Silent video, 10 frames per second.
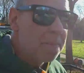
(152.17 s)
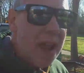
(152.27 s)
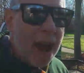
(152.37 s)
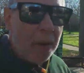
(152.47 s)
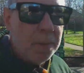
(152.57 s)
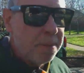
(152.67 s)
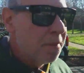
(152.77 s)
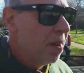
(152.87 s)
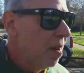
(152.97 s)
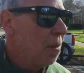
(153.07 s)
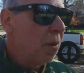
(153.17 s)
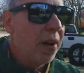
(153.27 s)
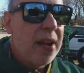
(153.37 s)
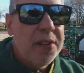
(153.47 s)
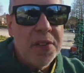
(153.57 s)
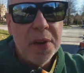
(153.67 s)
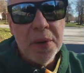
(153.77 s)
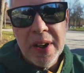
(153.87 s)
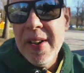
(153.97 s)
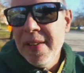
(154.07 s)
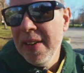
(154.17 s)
Now, what he's doing